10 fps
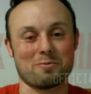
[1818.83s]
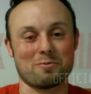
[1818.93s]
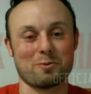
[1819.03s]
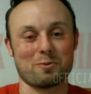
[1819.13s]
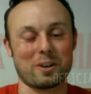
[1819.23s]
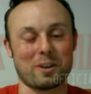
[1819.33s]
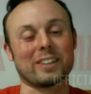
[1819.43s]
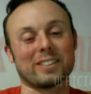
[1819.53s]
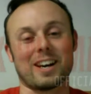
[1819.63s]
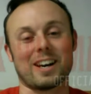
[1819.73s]
ring
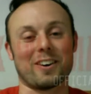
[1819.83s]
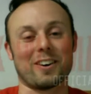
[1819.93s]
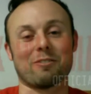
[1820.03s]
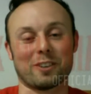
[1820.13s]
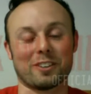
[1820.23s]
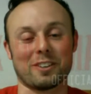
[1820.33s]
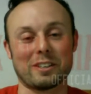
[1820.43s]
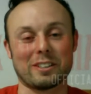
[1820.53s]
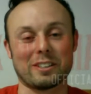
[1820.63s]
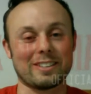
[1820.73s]
attire ever. I
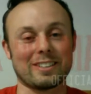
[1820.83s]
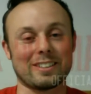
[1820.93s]
mean, it